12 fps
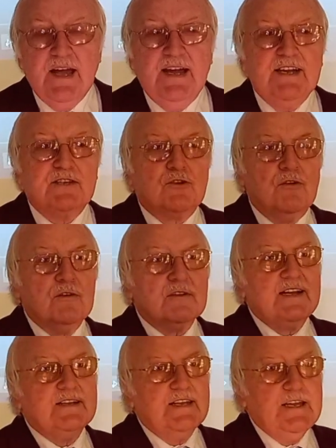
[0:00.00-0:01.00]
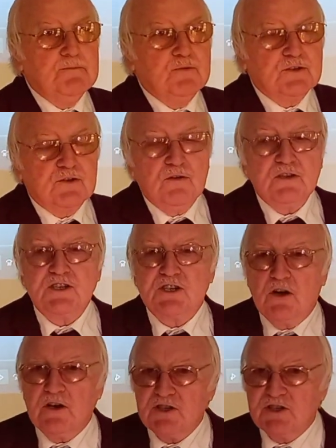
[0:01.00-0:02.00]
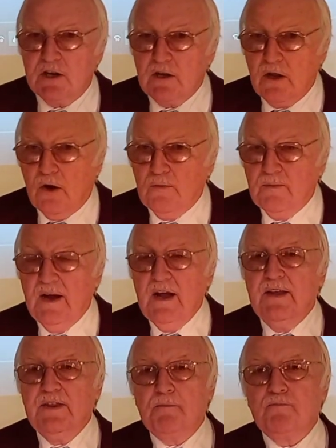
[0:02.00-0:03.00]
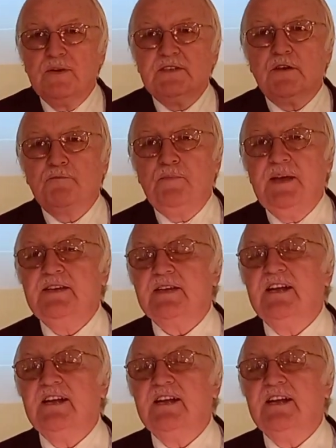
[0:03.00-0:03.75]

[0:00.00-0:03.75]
It's called, in Hebrew, it's called Sar Shalom, the Prince of Peace.